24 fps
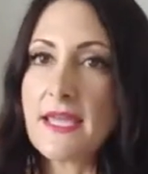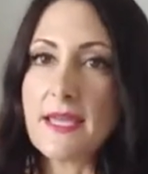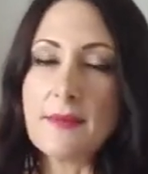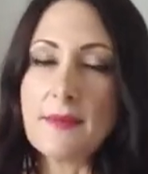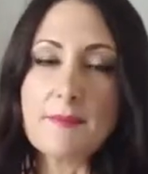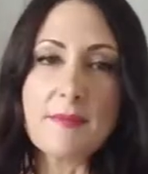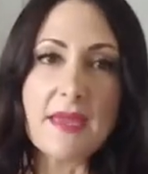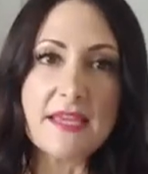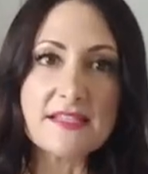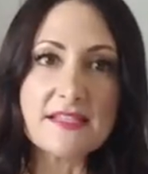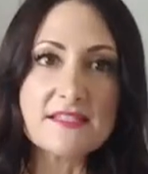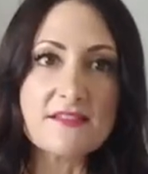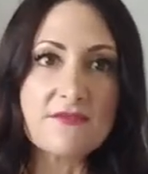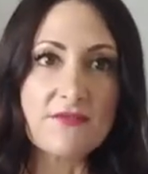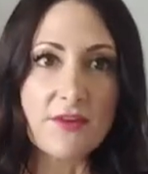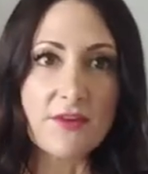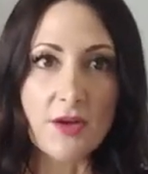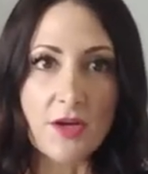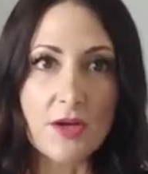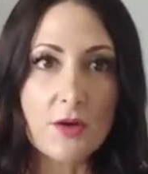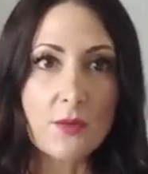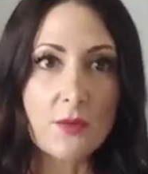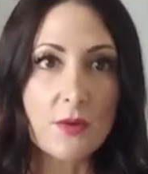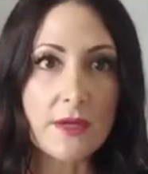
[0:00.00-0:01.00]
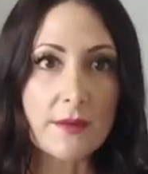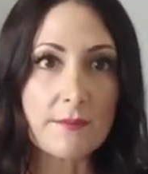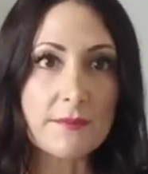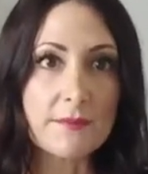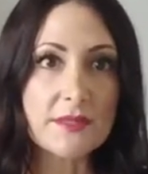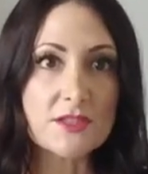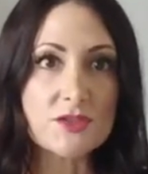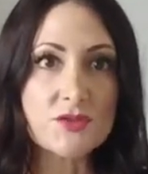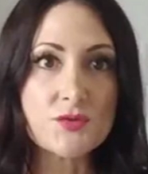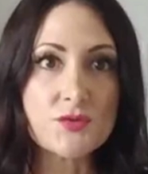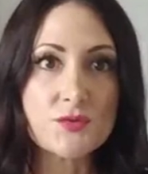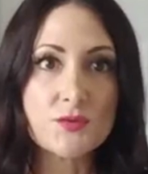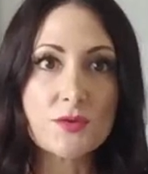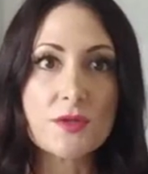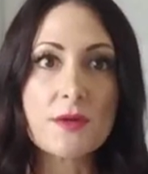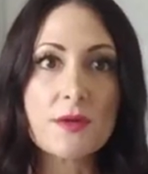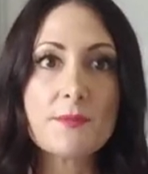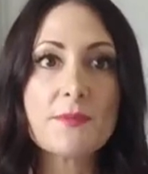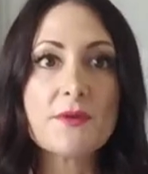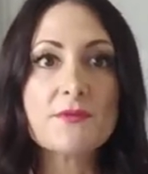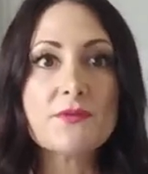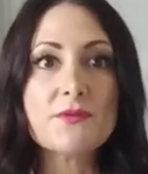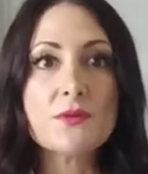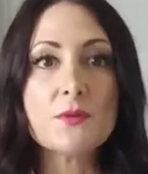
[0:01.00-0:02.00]
It makes a very quick mint
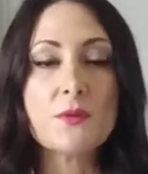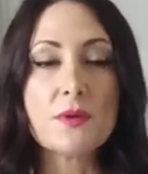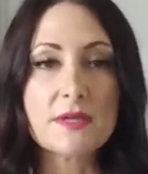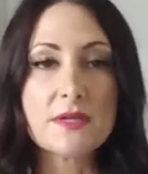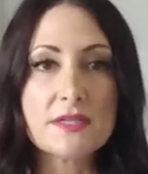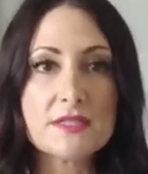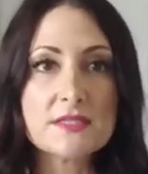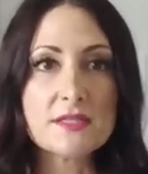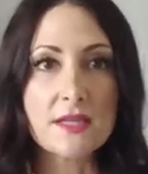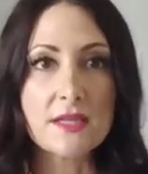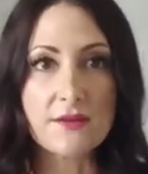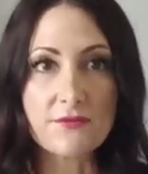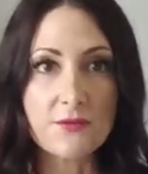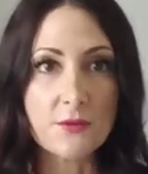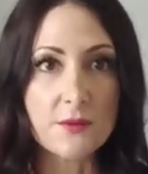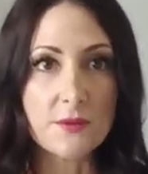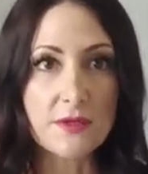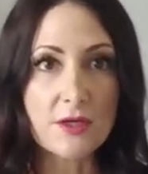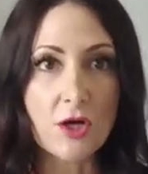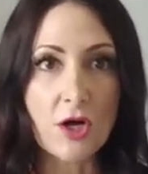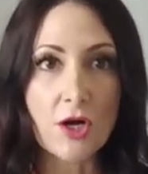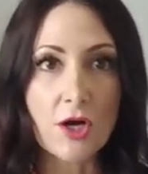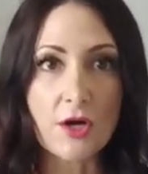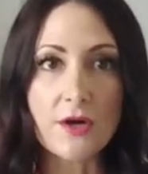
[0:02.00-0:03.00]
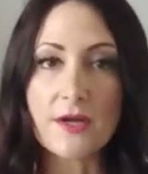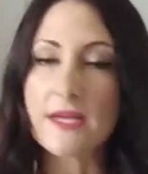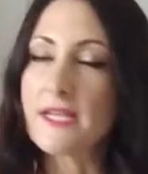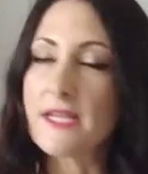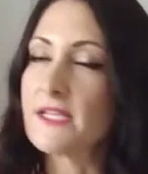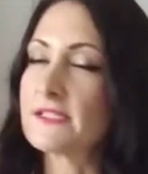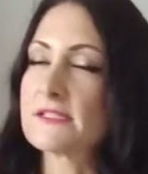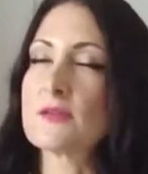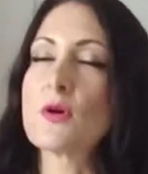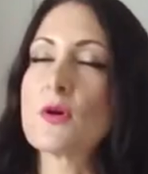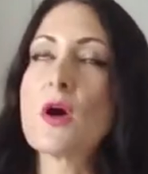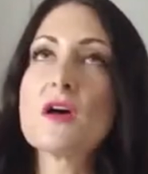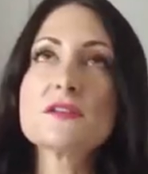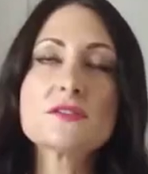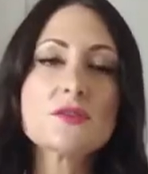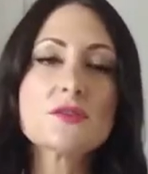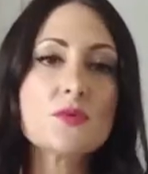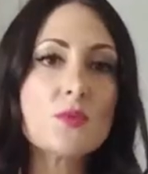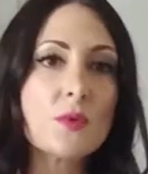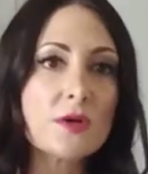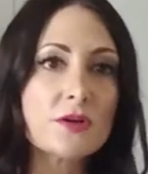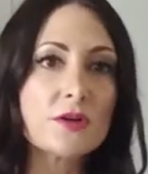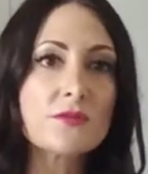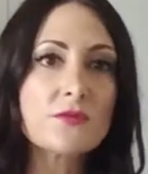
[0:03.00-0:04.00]
julep if you want to, if you're in a hurry. It's
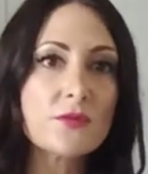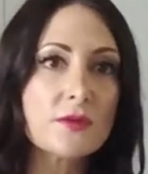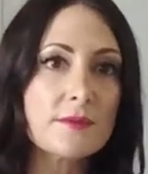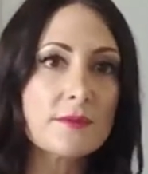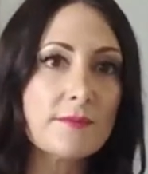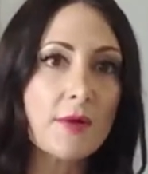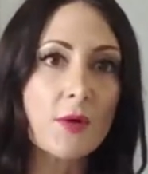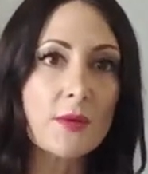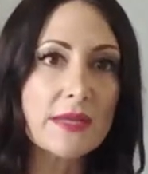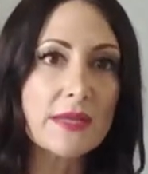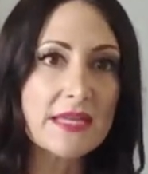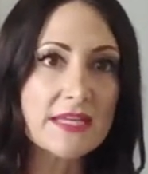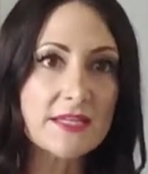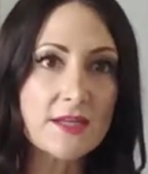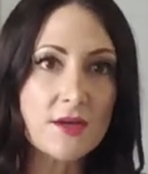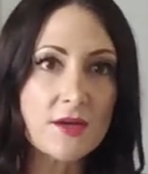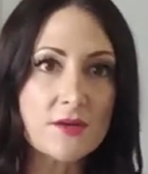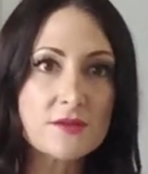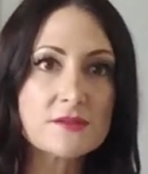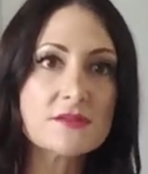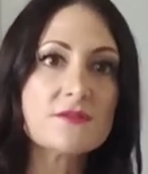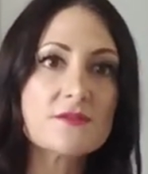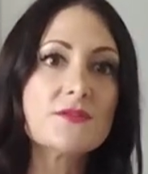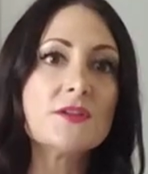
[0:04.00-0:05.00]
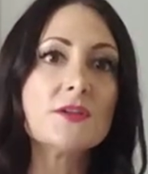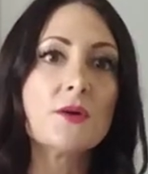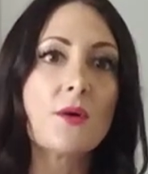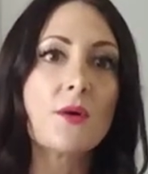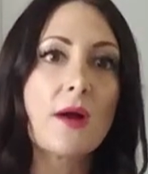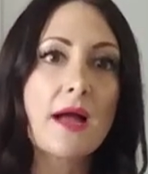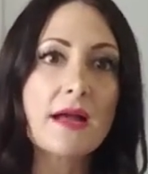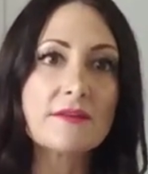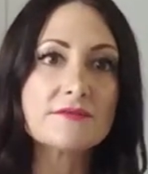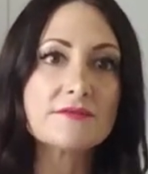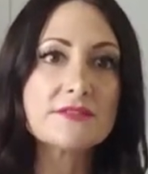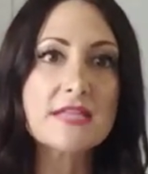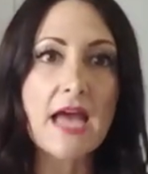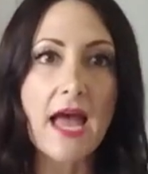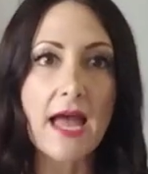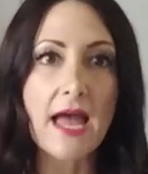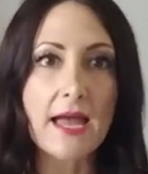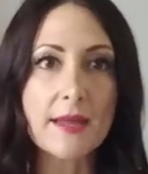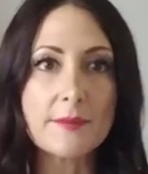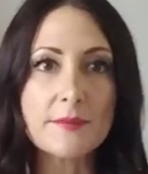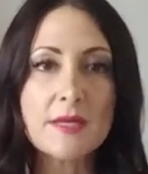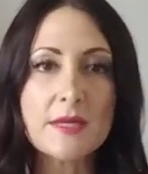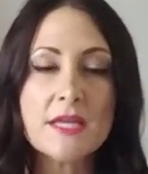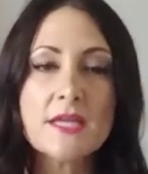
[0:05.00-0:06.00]
also wonderful in mojitos if you don't have
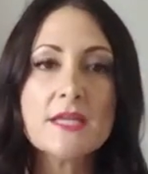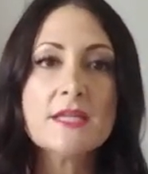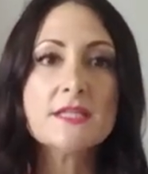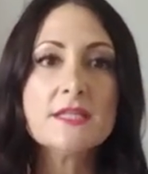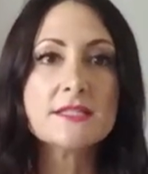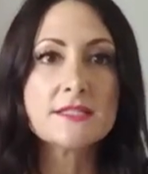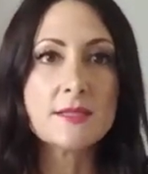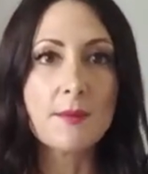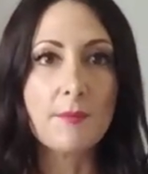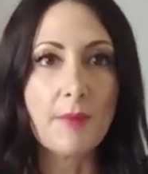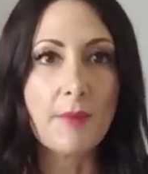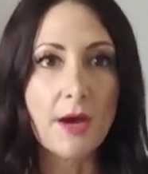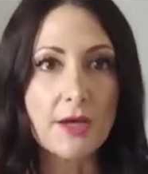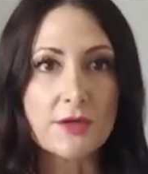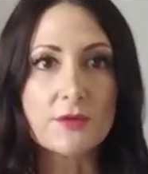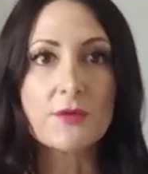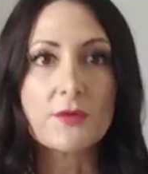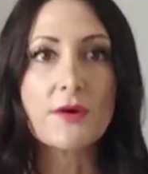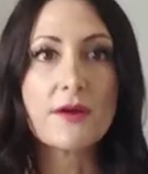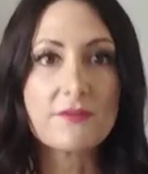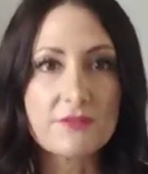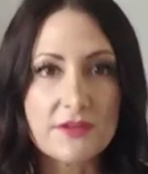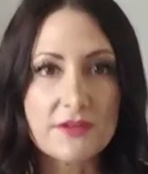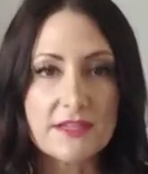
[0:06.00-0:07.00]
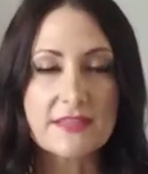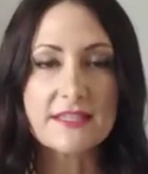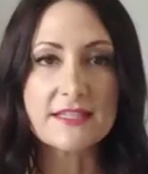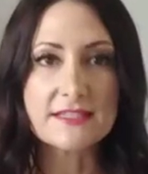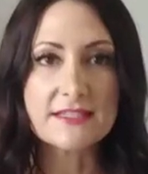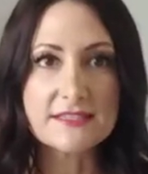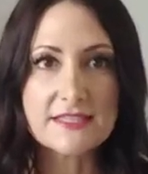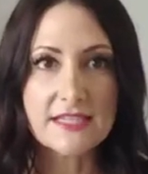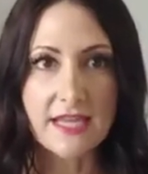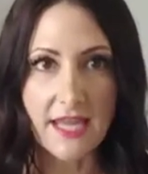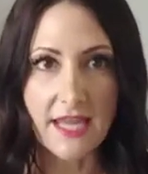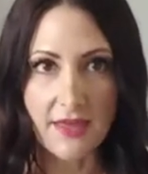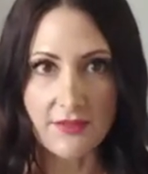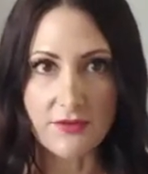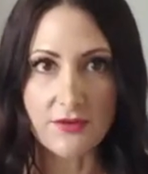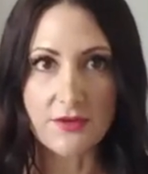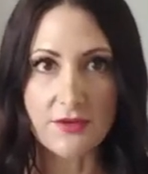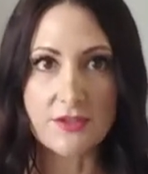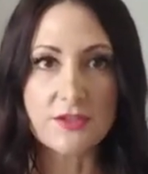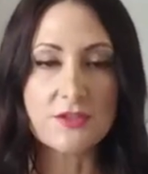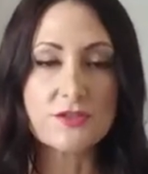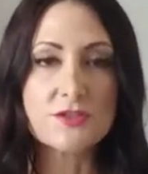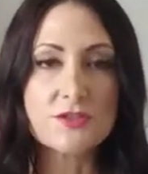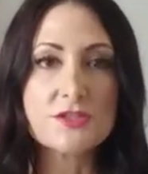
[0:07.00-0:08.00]
time to muddle everything
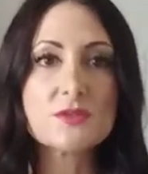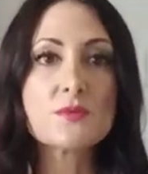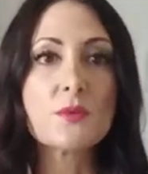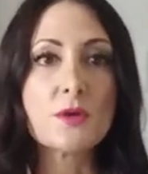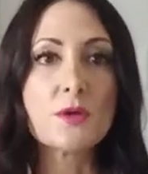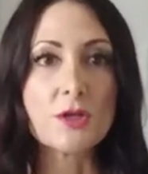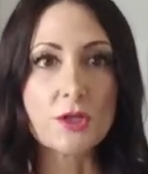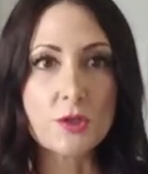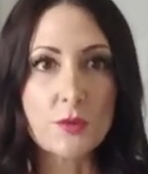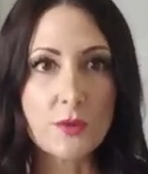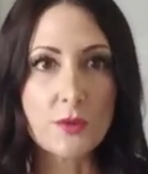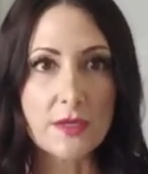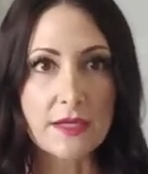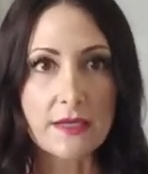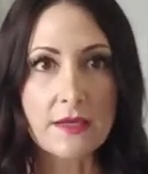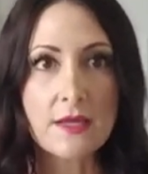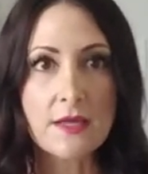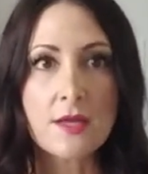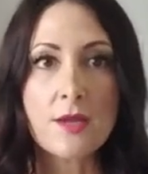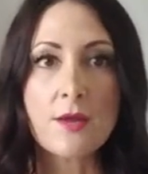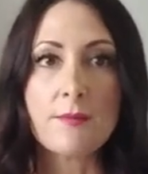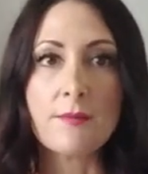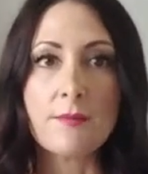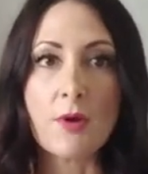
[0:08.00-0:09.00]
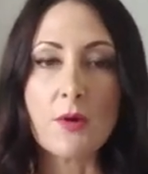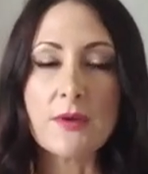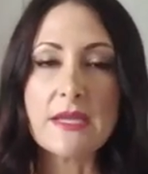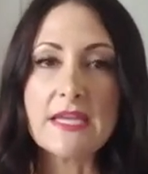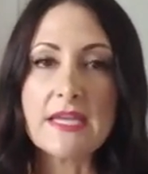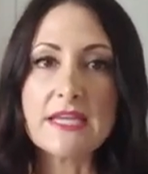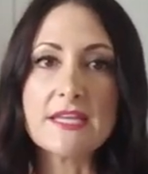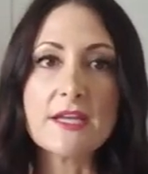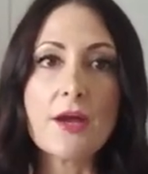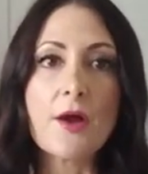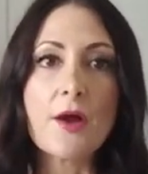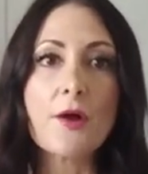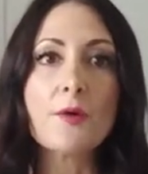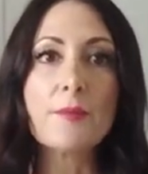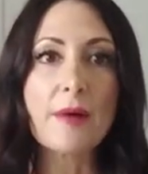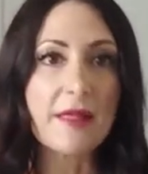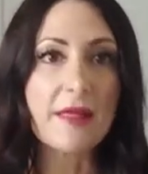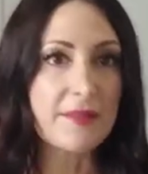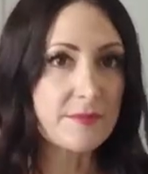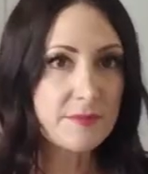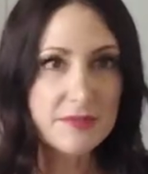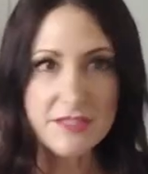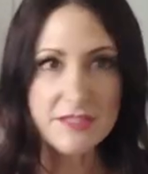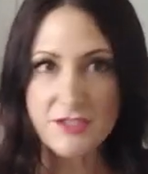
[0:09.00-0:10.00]
together and you just want a quick mojito
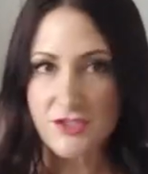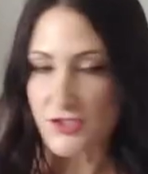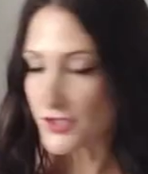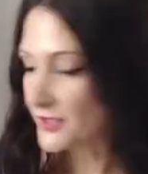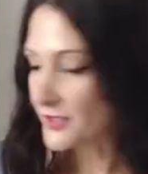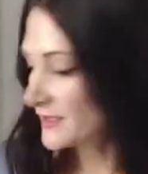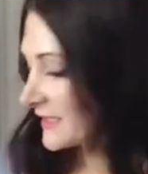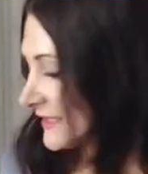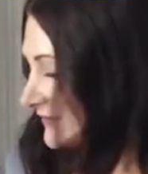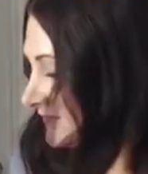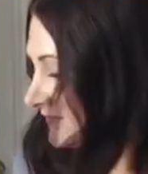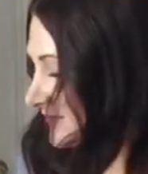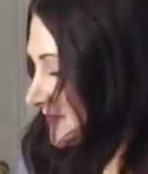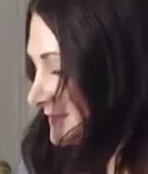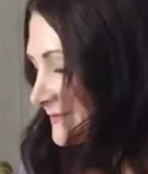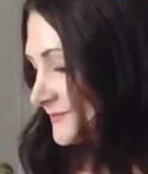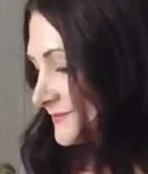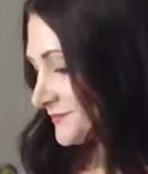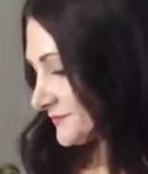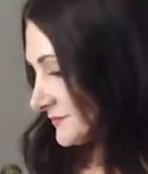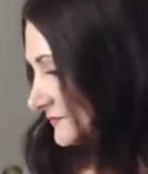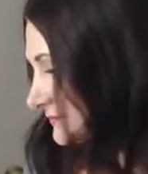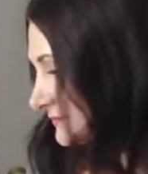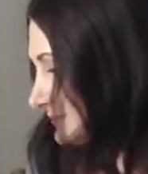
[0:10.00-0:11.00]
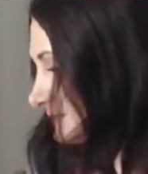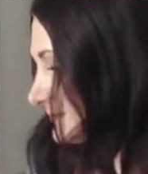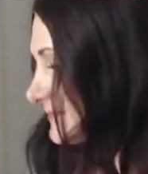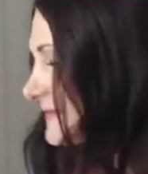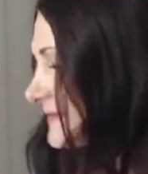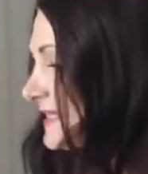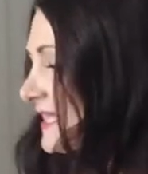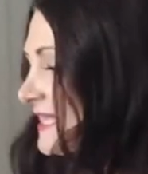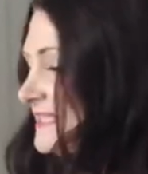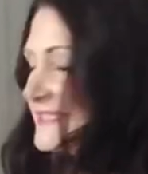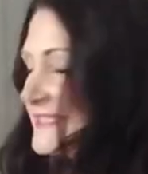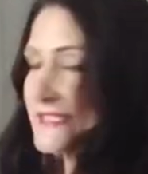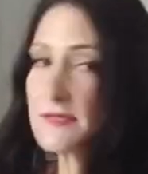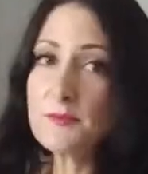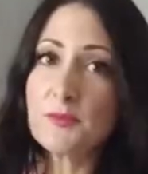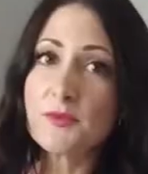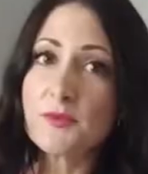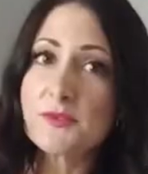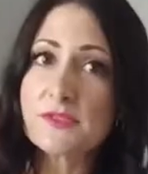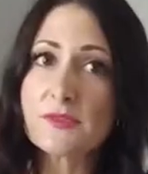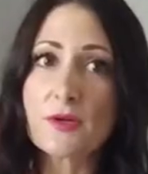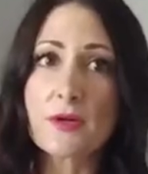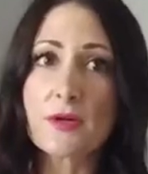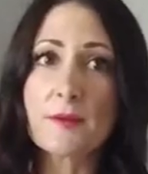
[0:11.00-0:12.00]
by the pitcher even
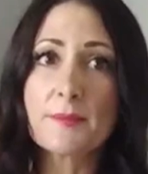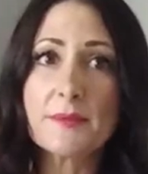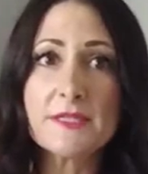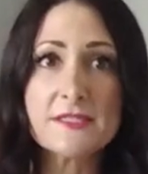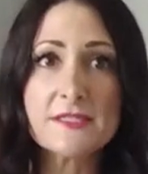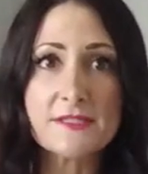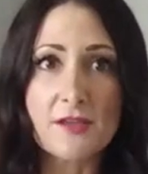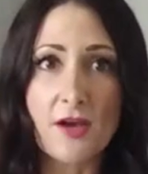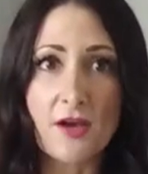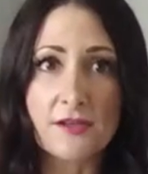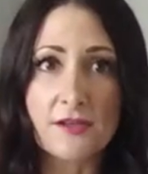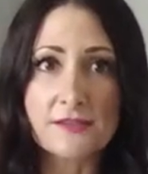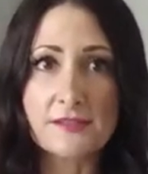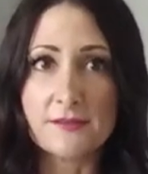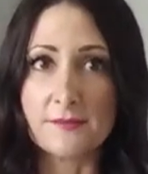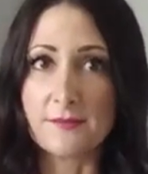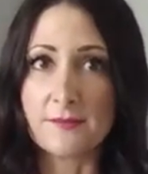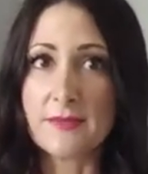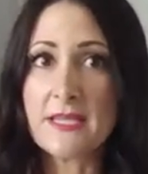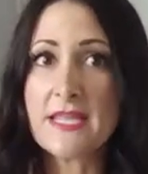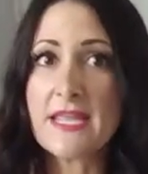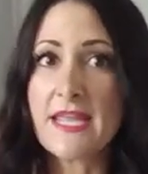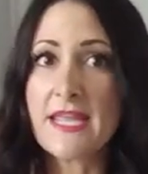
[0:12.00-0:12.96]
simple syrup is awesome.